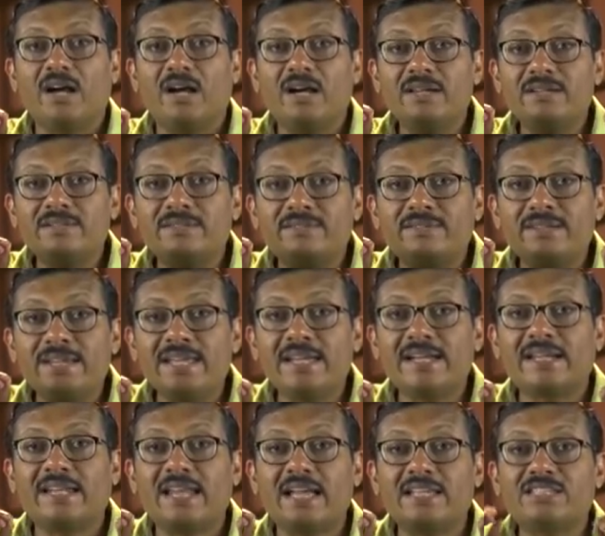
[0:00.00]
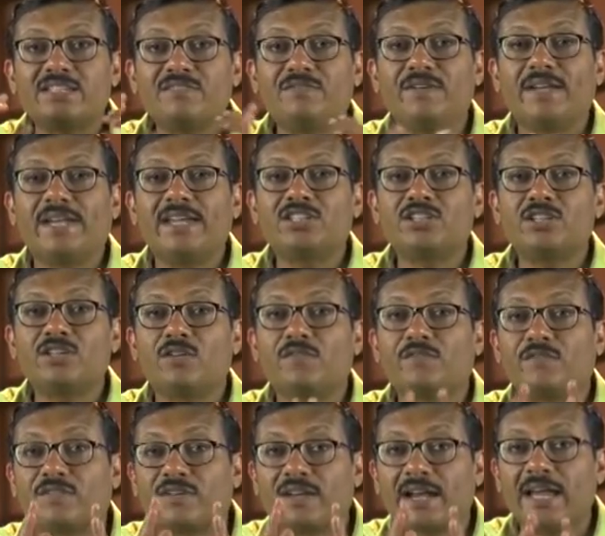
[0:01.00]
a reclassification
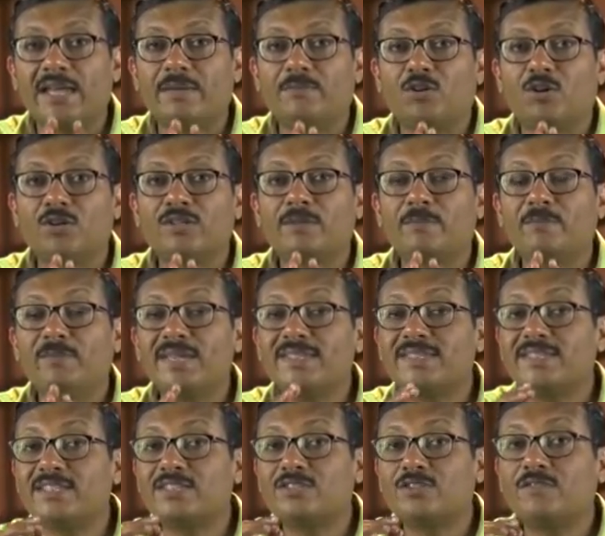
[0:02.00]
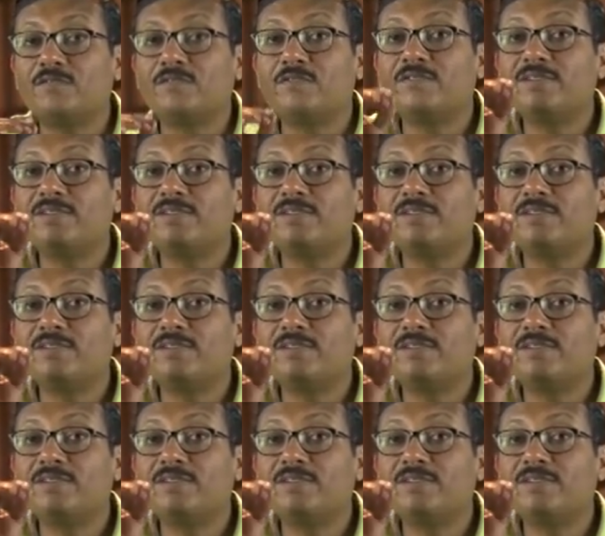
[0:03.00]
of crime on the basis of